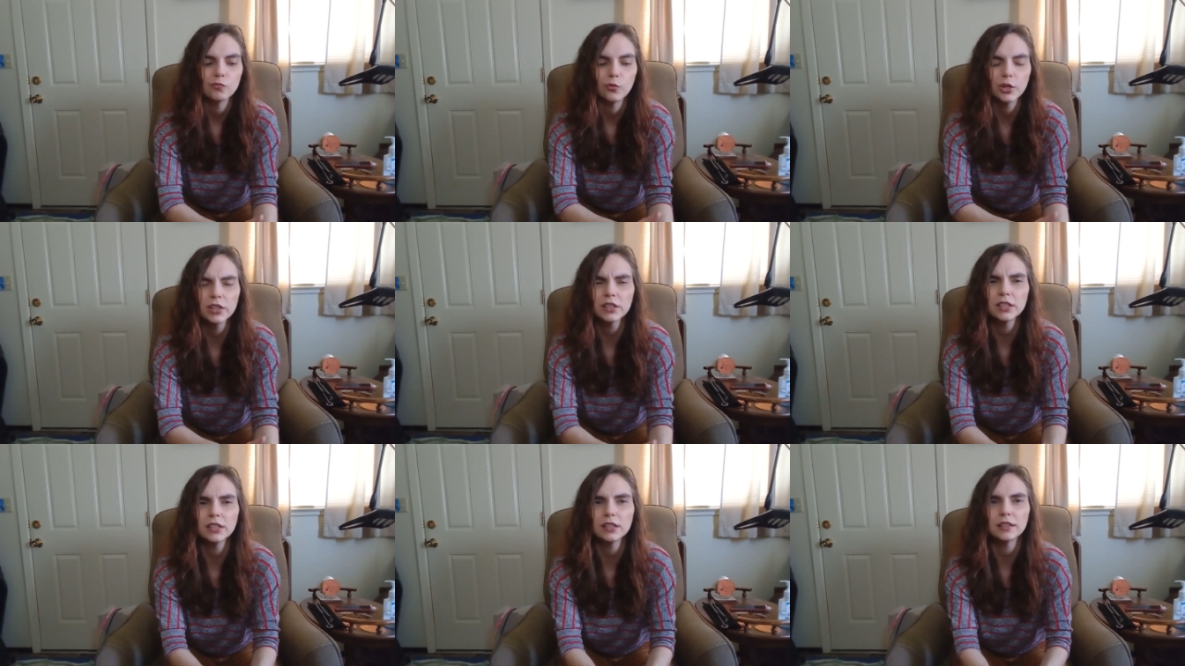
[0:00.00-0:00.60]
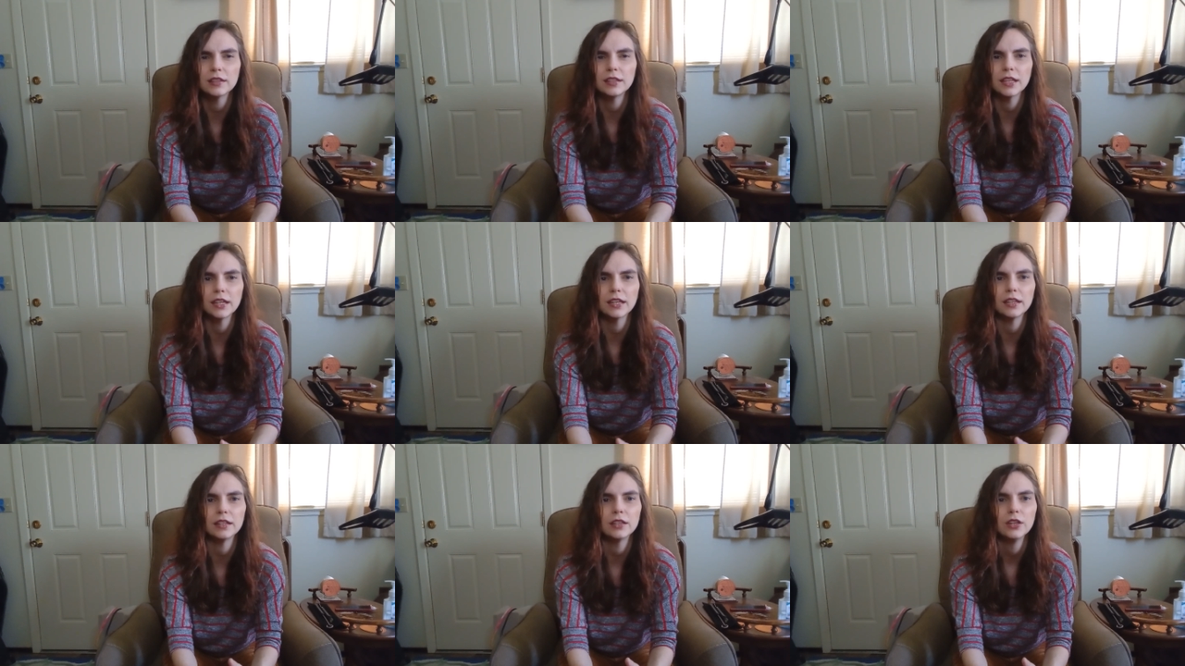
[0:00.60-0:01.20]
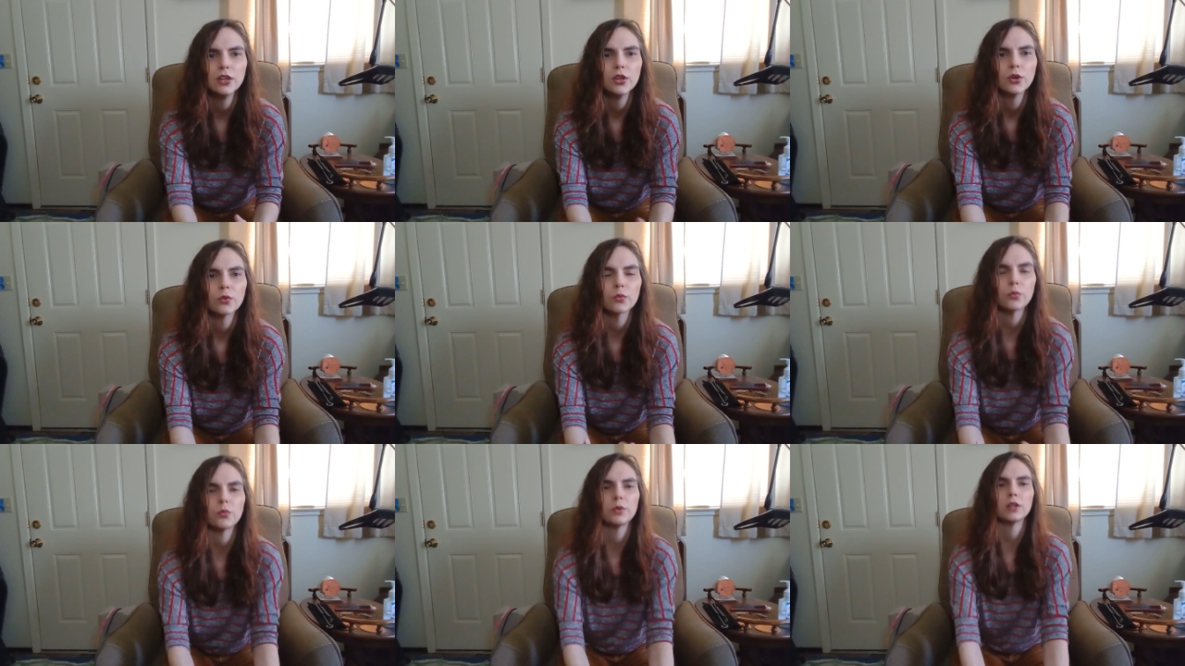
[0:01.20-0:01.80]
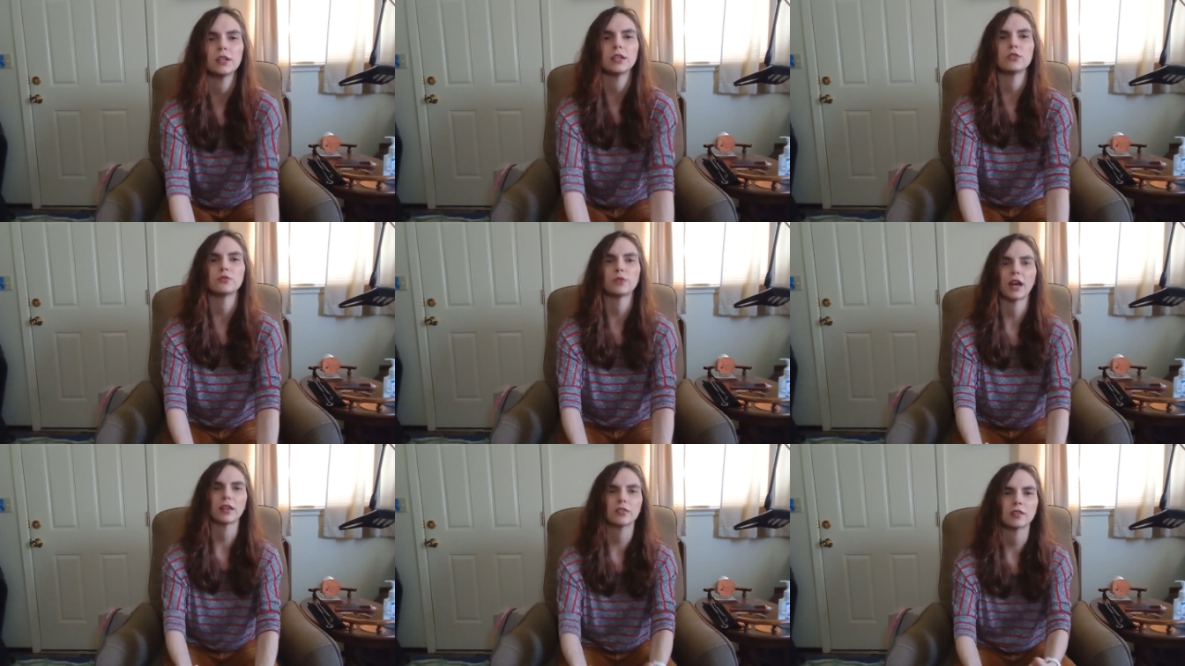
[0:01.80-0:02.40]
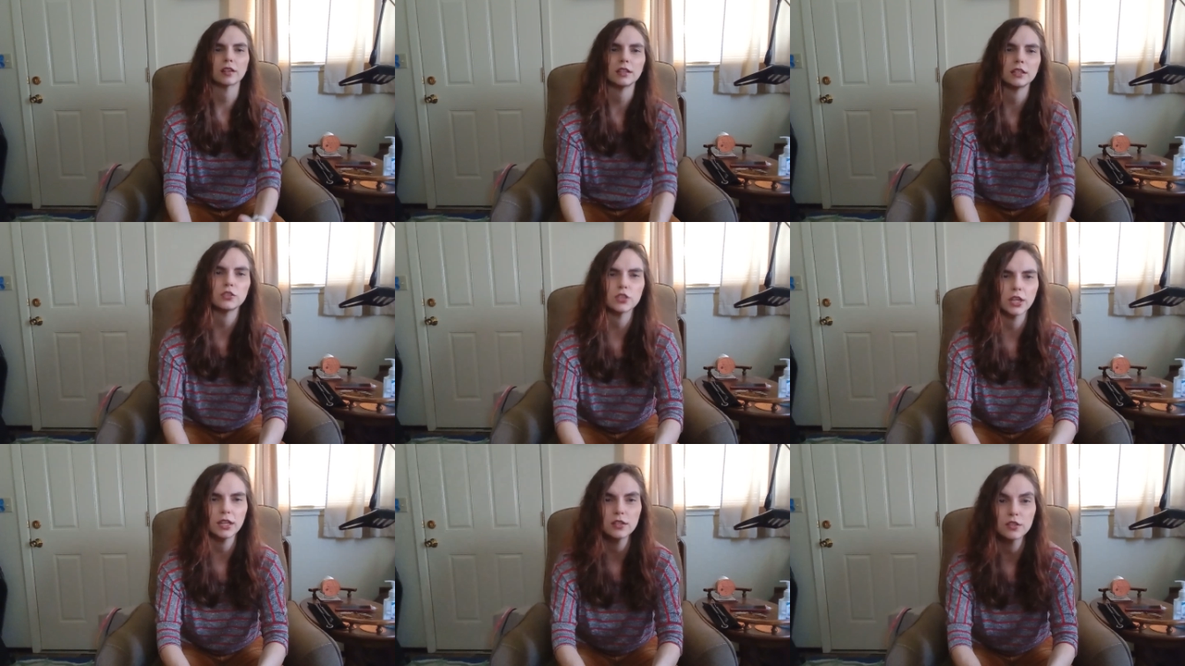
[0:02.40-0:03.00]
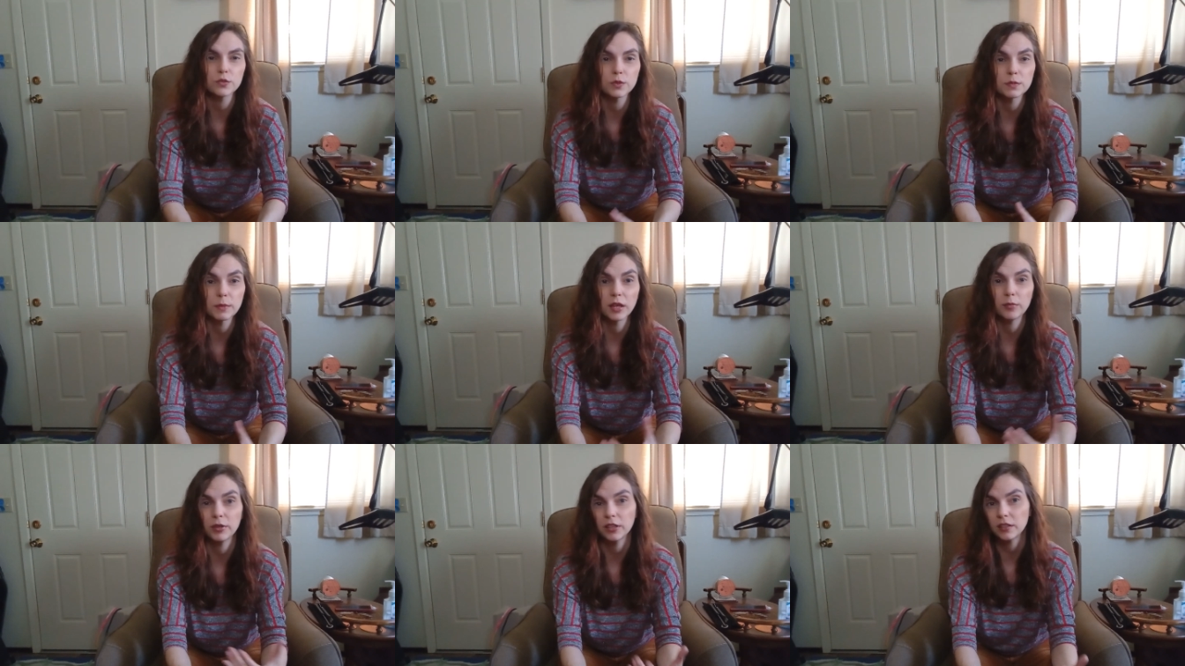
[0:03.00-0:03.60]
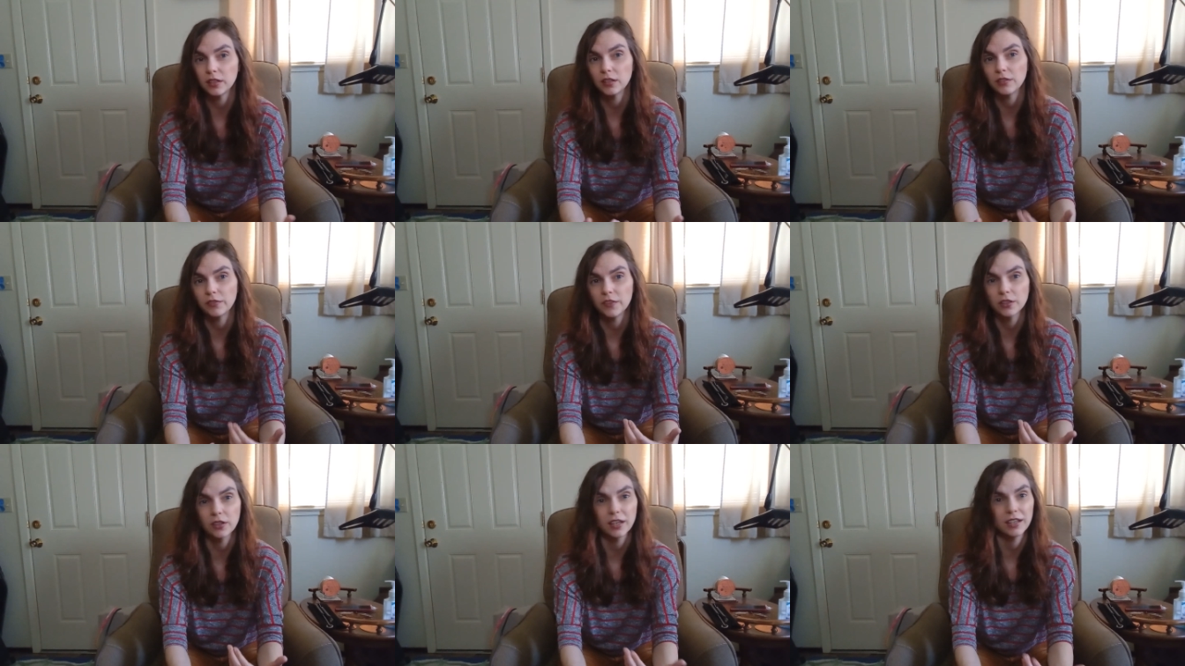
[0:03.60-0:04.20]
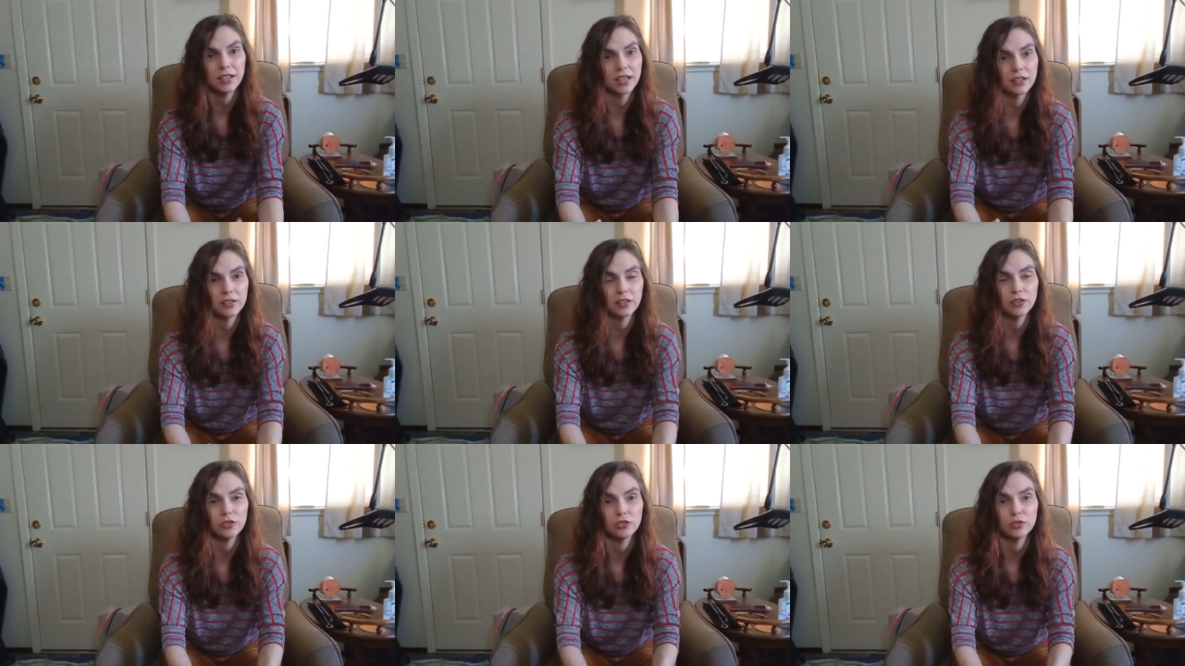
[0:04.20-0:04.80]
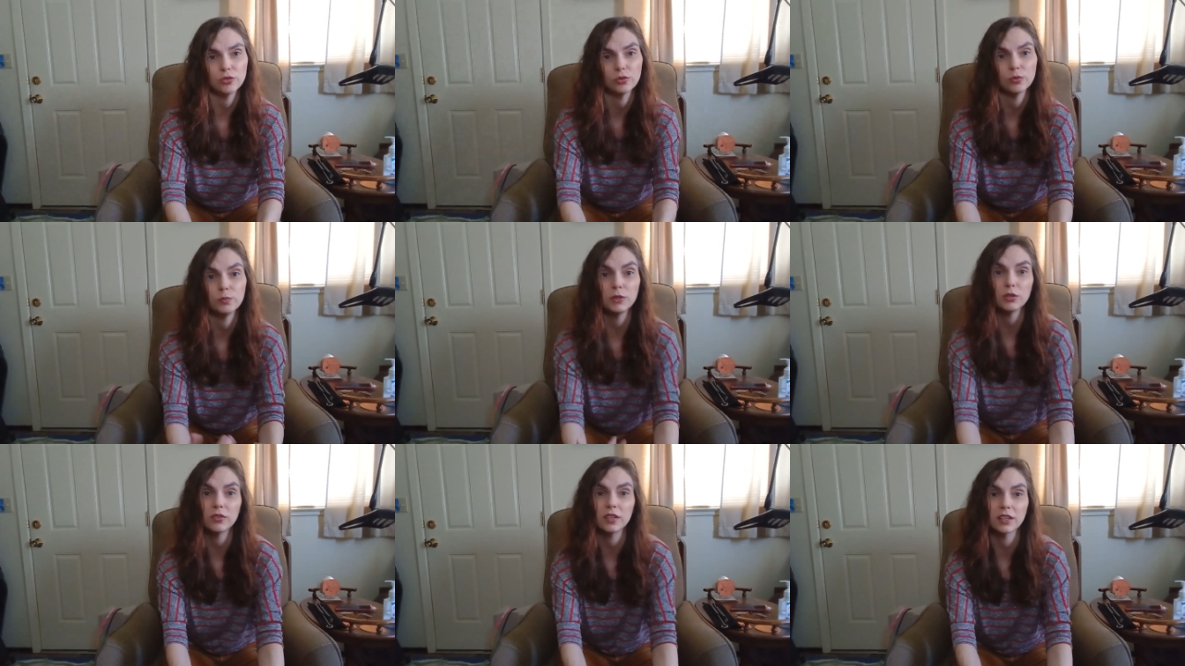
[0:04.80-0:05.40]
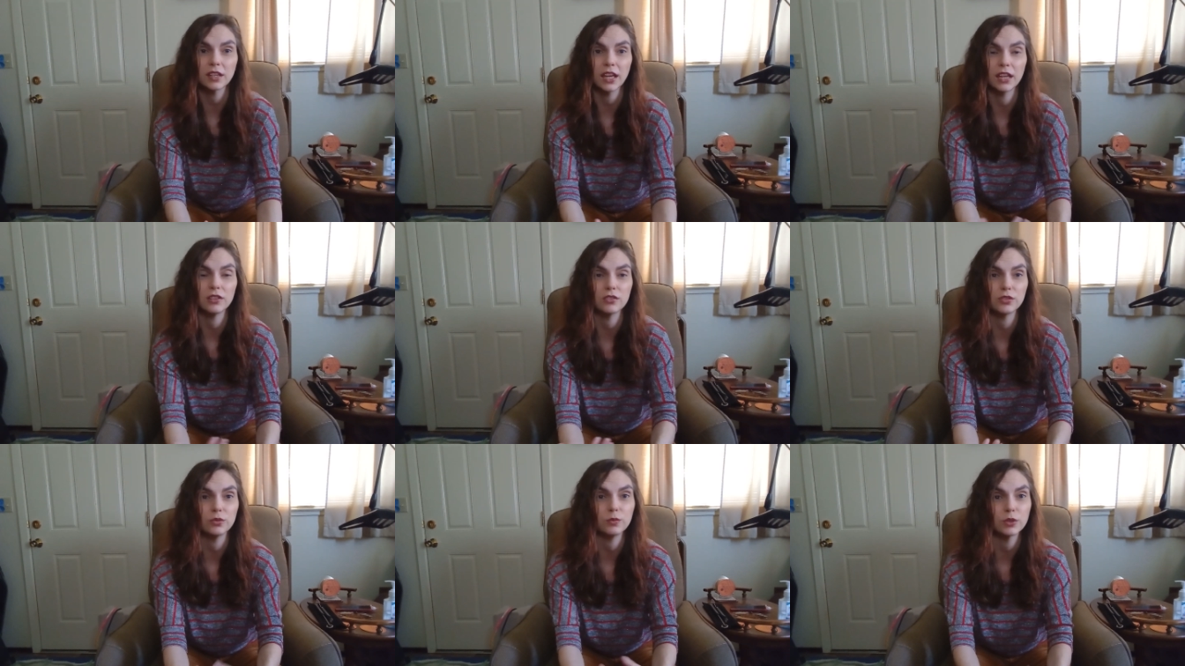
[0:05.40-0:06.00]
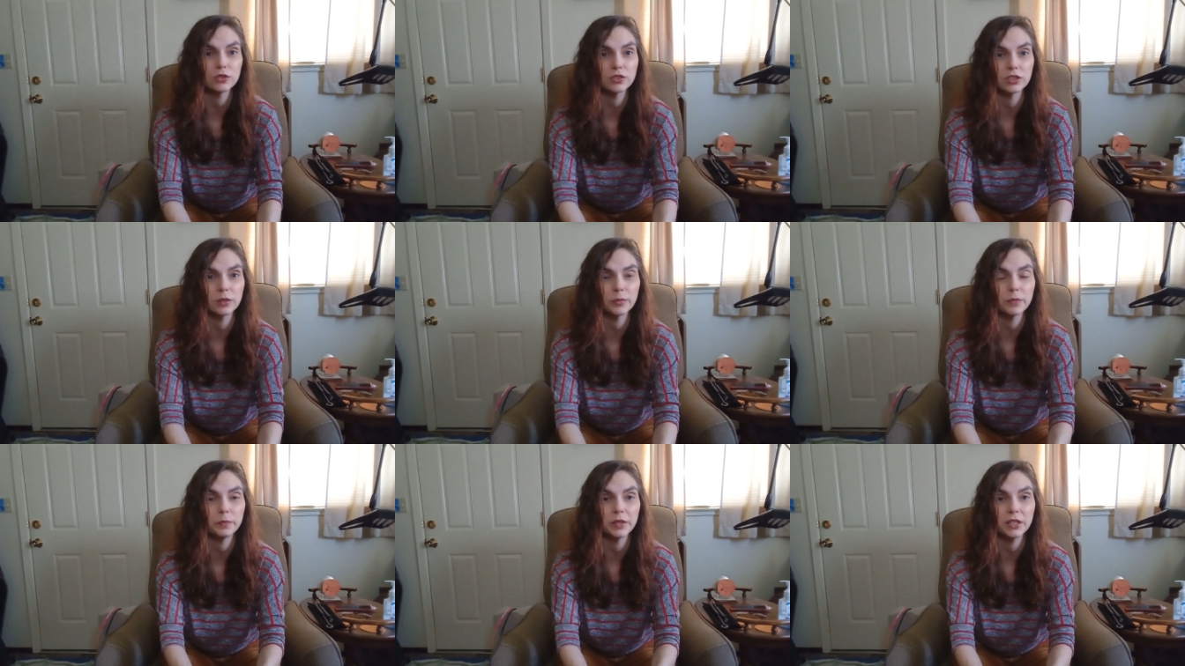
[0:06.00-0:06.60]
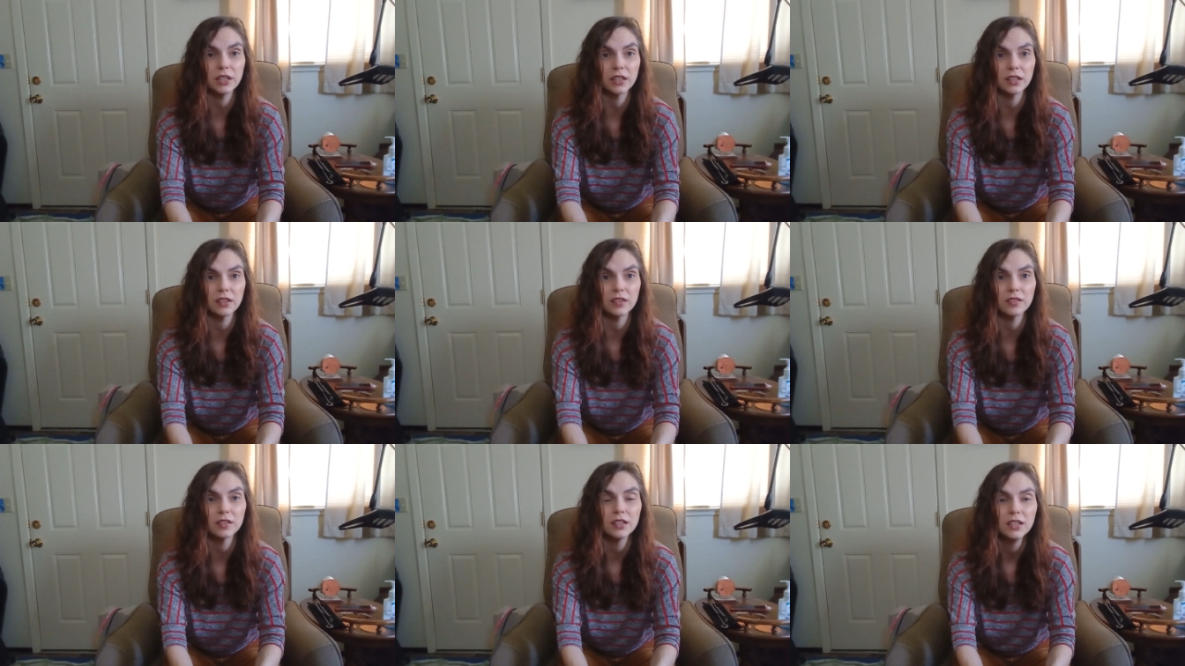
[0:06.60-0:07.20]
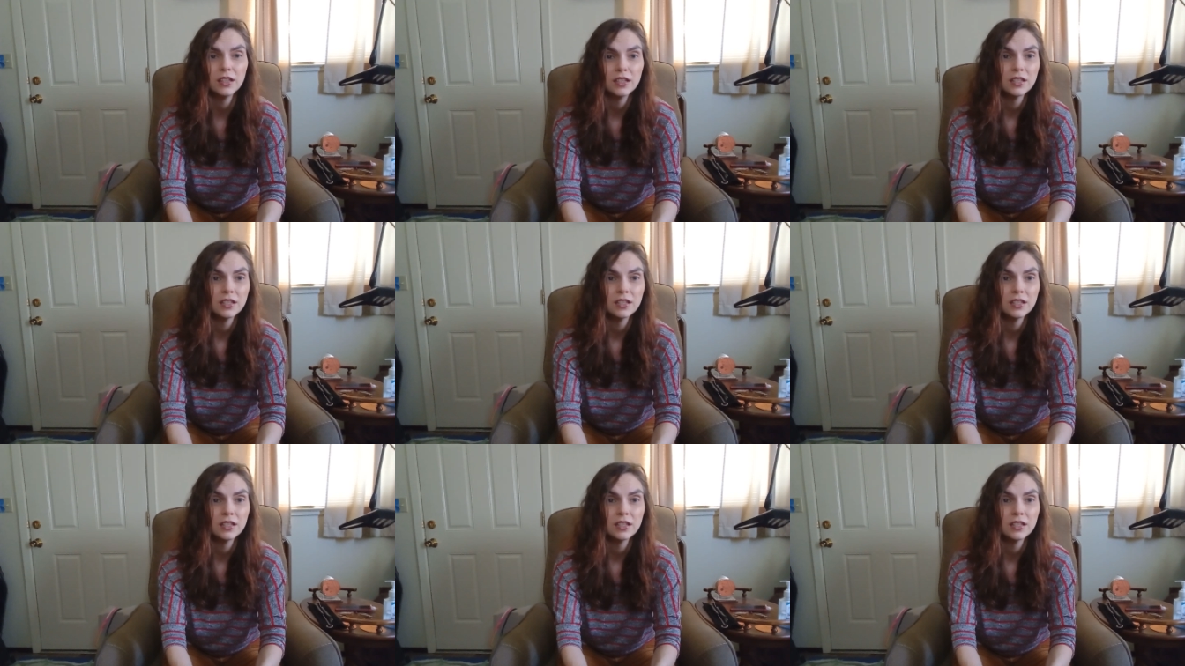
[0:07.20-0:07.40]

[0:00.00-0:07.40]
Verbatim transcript: one thing that really drastically changed was my ability to feel connected to music and to worship, because